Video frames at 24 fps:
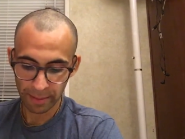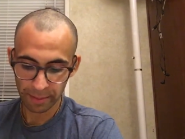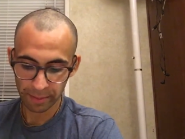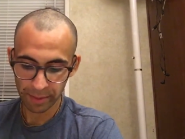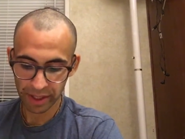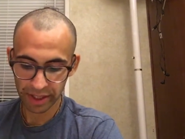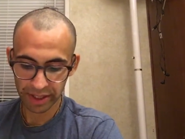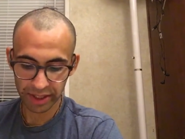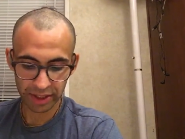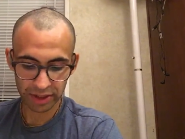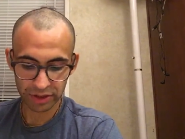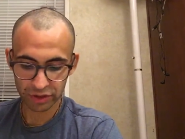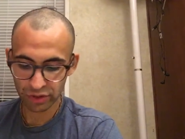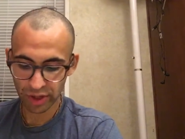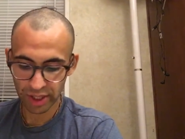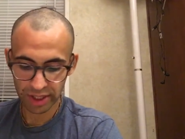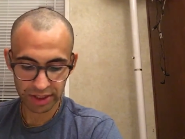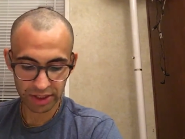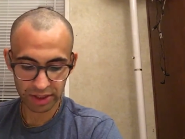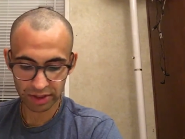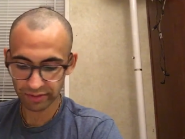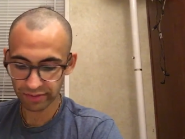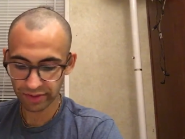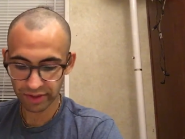By the
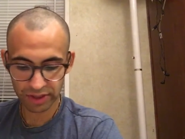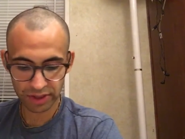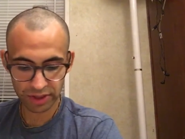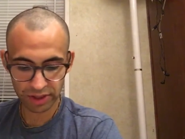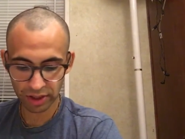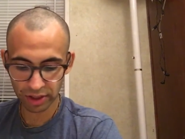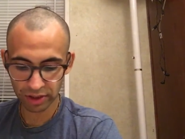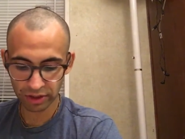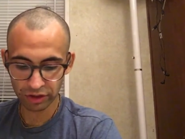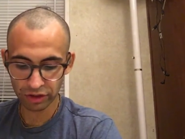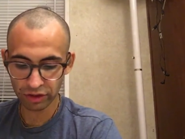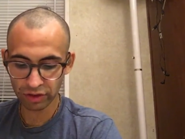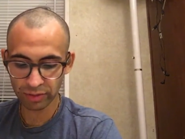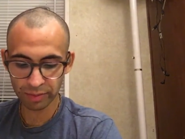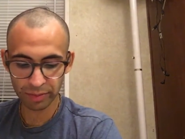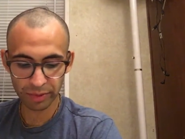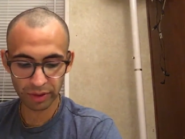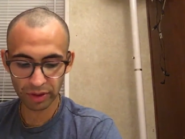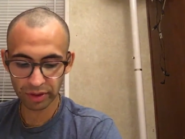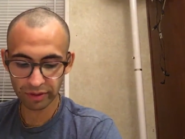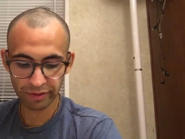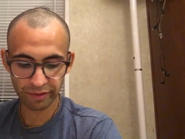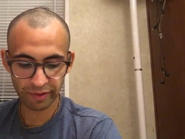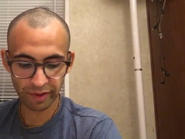attraction of the sun, you are
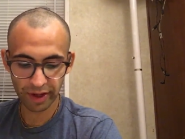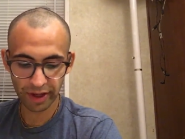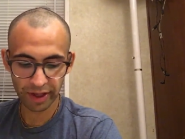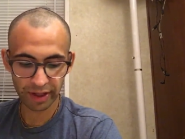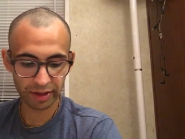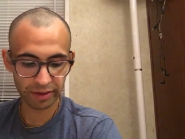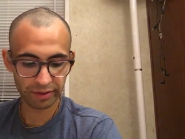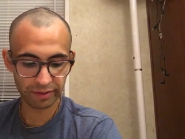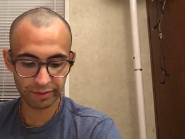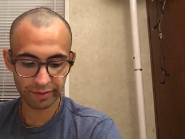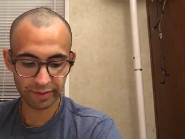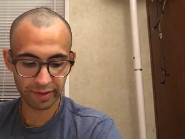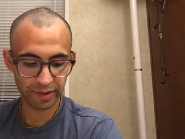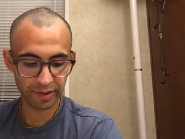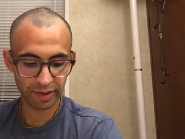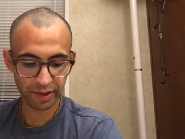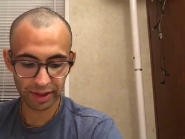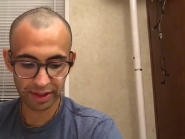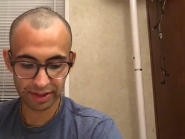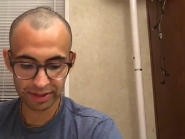beautifying the very